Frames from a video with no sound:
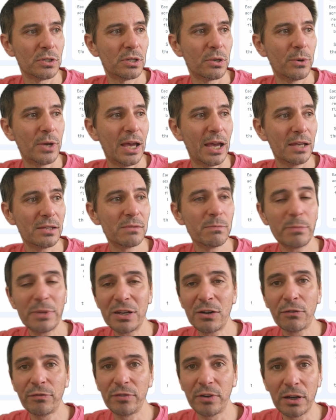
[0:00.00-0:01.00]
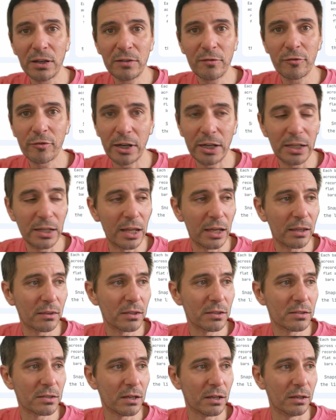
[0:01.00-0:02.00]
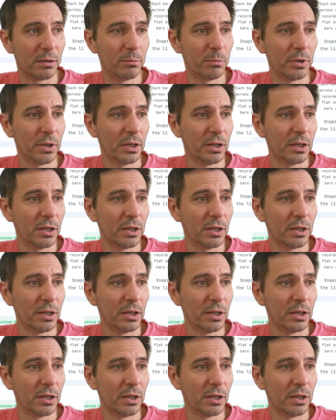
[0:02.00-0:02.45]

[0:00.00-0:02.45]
so it hasn't been offline for any length of time.